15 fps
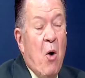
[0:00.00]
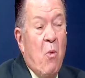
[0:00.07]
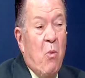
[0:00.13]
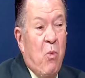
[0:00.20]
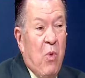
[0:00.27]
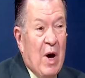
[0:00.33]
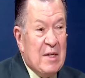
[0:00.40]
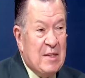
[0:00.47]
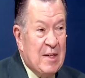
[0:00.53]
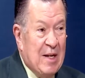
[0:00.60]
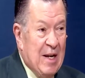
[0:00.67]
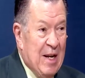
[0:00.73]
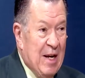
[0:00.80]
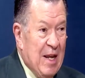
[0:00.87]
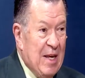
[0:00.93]

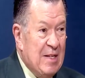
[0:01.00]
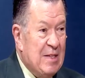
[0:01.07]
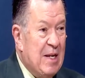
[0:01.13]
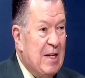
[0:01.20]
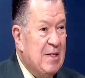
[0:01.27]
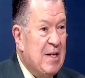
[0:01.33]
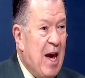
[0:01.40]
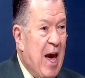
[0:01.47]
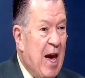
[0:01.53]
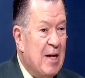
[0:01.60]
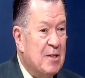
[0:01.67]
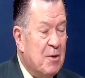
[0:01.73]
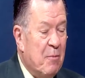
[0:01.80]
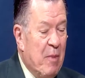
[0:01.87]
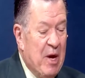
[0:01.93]
Wasn't an easy
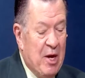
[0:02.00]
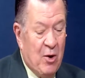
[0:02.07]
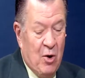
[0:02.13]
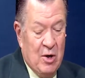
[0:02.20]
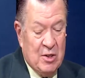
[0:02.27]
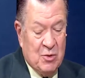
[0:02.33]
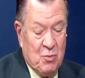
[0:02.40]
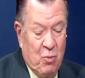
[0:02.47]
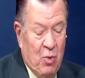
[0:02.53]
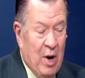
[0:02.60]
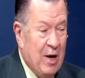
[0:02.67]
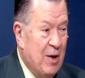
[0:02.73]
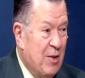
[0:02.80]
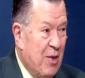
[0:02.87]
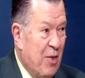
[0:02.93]
task, because
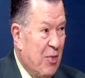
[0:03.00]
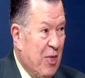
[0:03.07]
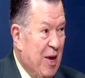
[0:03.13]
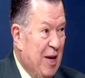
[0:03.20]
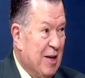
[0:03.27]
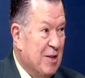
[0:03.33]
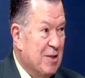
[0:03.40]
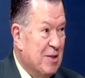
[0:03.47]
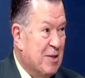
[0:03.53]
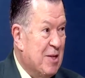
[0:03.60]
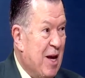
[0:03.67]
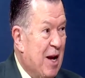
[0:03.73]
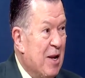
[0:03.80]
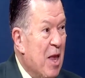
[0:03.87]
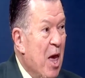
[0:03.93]
one of the things
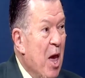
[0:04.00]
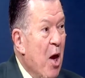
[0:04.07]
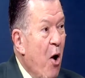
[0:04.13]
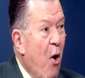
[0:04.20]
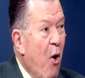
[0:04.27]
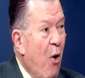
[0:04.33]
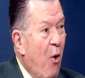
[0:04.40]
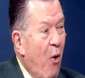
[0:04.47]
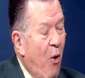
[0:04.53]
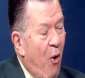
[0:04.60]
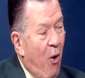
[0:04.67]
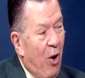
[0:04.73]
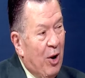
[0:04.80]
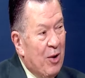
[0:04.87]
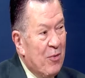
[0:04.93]
that
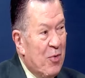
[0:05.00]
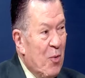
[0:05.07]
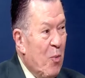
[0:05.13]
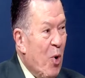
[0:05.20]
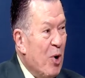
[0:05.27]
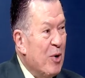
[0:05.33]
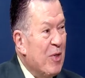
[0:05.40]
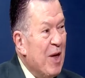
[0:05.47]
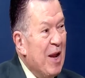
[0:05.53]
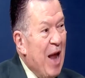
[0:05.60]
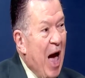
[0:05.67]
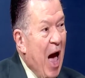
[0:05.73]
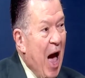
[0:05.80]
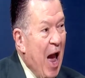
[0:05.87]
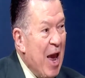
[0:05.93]
all of the work that
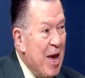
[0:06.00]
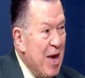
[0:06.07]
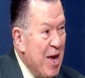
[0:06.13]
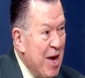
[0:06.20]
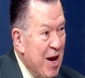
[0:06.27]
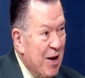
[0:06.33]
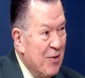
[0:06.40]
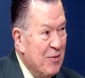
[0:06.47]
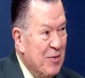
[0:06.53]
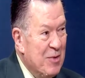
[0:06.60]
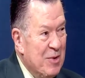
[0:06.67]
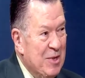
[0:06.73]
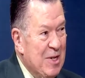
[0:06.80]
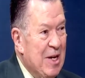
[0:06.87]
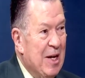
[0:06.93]
I
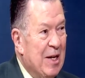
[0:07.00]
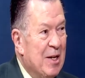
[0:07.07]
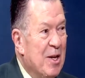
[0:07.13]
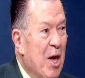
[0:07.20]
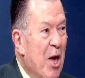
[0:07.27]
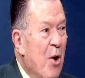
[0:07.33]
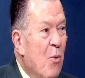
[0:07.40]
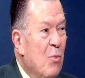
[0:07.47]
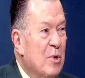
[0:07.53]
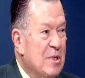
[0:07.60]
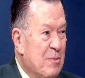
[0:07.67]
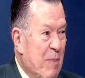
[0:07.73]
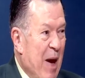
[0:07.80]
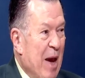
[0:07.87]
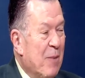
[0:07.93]
did
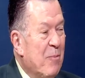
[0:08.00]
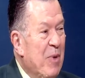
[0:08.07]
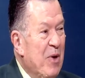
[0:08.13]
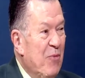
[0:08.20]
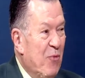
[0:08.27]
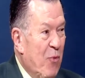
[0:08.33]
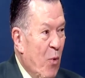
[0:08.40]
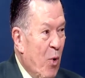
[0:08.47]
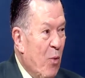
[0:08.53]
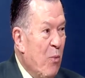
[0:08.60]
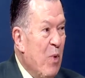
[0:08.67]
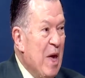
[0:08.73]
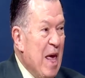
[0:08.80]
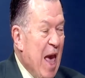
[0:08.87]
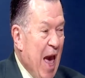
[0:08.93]
was back before
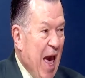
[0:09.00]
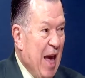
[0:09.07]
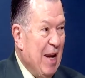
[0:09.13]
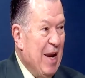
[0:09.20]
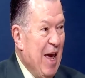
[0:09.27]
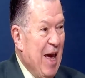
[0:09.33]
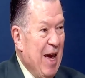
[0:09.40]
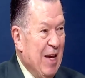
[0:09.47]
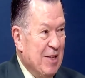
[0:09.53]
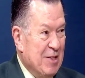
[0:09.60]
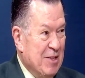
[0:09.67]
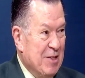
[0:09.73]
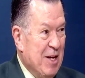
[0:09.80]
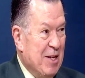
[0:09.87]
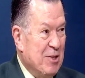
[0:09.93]
we had
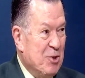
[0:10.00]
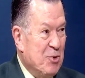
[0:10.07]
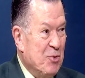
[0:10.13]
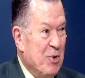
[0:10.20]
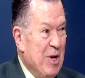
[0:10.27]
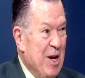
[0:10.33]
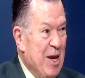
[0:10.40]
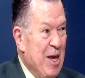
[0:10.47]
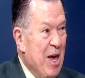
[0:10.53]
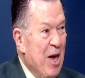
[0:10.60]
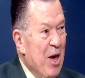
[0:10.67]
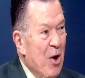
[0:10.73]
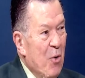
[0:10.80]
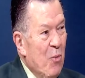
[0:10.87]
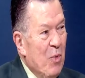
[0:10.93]
Ancestry.
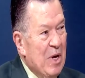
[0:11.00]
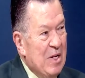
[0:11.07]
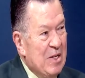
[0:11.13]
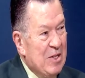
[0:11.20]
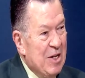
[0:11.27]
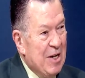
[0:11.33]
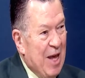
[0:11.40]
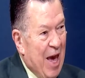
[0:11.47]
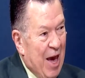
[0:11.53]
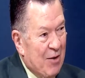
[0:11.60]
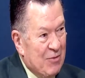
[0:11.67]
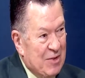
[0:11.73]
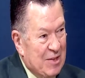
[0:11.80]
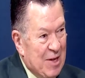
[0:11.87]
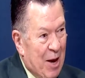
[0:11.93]
We did
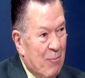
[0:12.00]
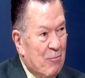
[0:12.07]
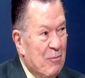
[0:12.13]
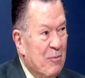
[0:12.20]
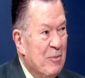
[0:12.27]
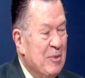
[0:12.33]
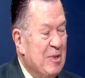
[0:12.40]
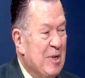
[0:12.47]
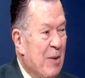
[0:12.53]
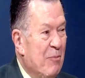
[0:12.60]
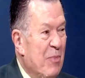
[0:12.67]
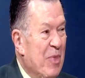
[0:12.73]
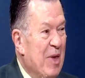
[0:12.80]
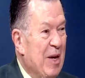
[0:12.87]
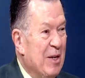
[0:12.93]
have some
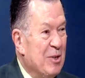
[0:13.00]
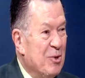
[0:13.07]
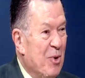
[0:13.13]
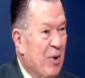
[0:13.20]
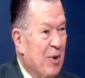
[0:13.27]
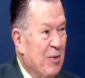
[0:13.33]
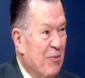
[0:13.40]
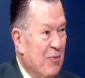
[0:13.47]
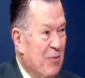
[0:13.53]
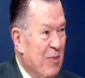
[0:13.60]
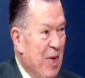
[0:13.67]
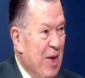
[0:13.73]
things on